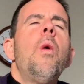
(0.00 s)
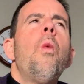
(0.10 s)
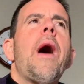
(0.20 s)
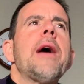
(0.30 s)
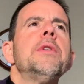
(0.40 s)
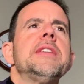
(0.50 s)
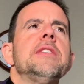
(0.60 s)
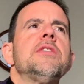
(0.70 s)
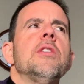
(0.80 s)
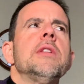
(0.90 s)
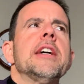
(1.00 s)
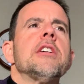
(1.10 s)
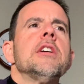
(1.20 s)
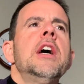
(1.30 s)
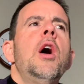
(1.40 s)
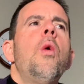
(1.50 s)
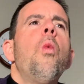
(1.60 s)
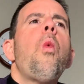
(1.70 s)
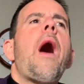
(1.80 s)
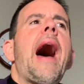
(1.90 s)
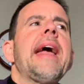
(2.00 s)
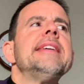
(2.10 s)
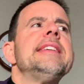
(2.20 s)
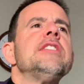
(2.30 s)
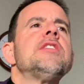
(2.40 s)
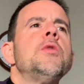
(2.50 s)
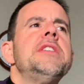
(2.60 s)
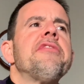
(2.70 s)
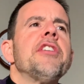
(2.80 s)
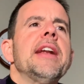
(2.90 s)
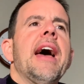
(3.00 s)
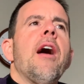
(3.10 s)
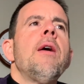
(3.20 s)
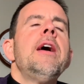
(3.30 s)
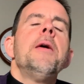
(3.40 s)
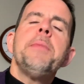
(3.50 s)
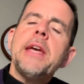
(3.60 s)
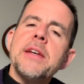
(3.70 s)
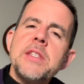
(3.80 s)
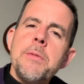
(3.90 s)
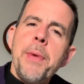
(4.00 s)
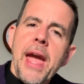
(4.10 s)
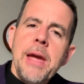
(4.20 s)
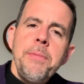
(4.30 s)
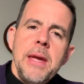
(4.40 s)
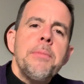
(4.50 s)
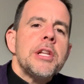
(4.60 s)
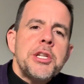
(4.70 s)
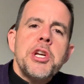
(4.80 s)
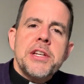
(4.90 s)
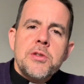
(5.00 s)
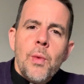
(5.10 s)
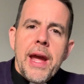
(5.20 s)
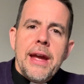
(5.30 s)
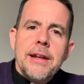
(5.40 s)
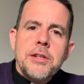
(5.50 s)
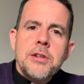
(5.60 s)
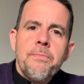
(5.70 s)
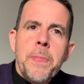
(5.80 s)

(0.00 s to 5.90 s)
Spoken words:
Why was it so little? Why is it so different now? Because to pay people a just wage